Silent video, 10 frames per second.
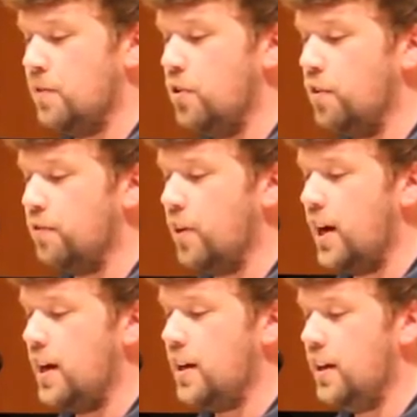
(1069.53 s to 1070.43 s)
If you're
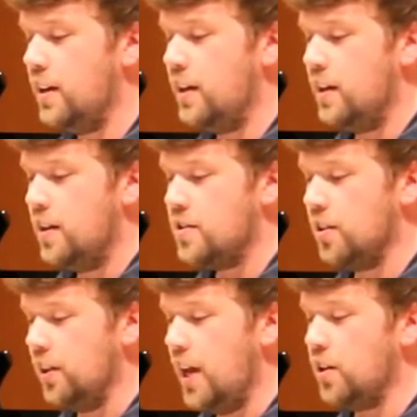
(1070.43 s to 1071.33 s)
afraid
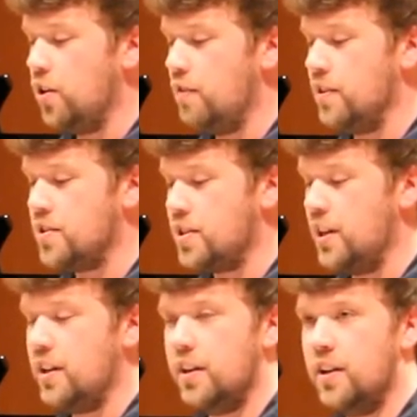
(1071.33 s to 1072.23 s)
to let go of a
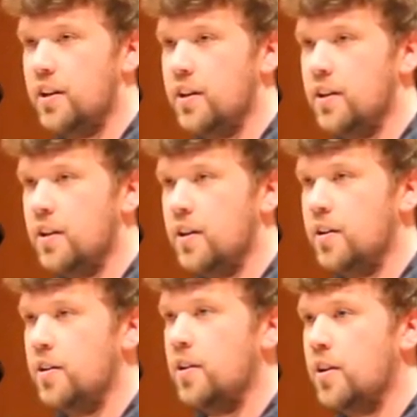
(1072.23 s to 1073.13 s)
sin,
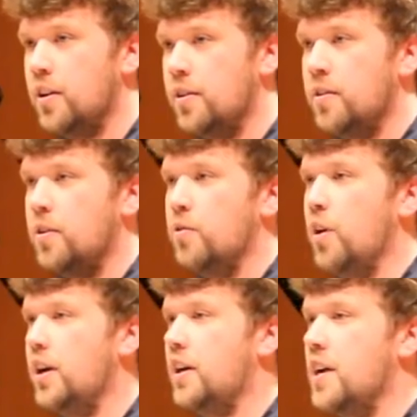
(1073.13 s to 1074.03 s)

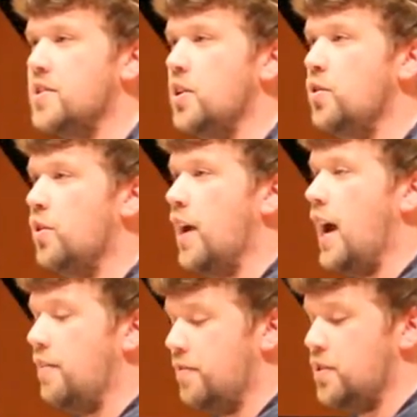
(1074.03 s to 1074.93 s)
recognize that you don't
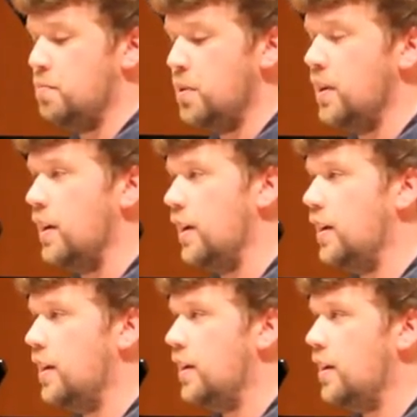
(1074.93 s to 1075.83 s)
have to
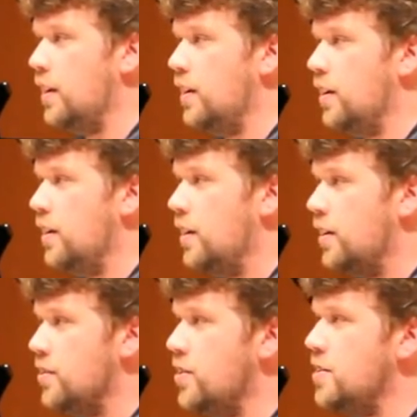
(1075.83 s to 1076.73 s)
be.
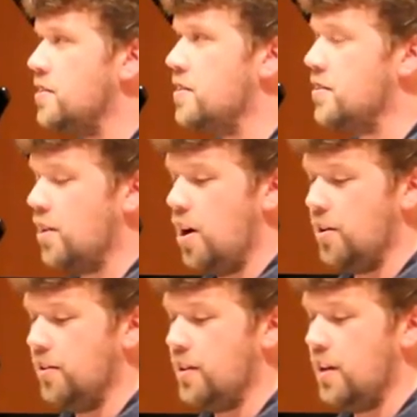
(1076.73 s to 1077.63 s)
Jesus has
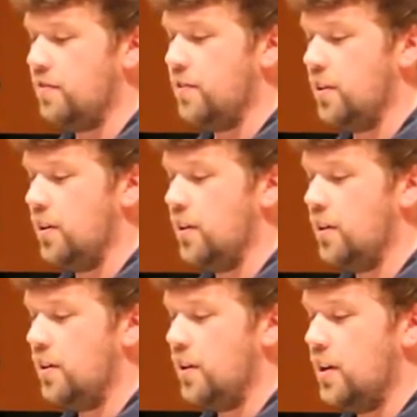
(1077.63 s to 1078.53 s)
conquered that fear.
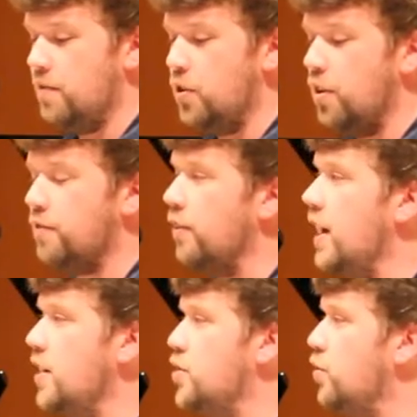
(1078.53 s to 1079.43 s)
If you're
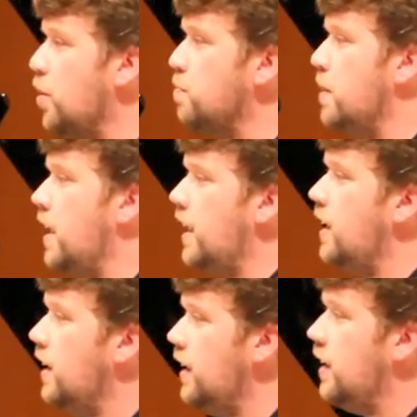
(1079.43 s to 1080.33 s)
afraid to
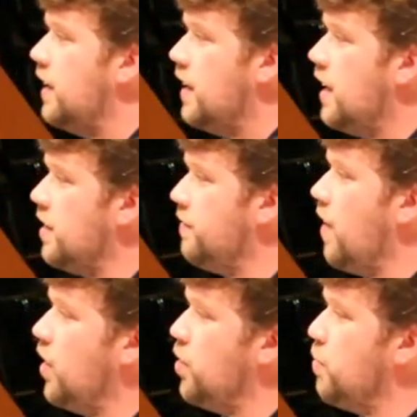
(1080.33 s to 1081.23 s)
obey and to
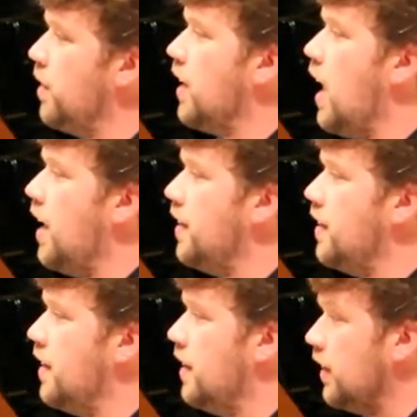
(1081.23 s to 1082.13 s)
follow where
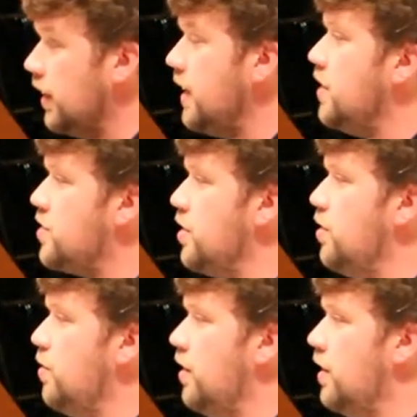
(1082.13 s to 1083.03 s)
God leads
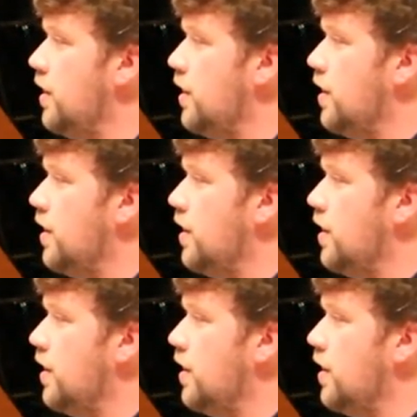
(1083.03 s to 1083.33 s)
you,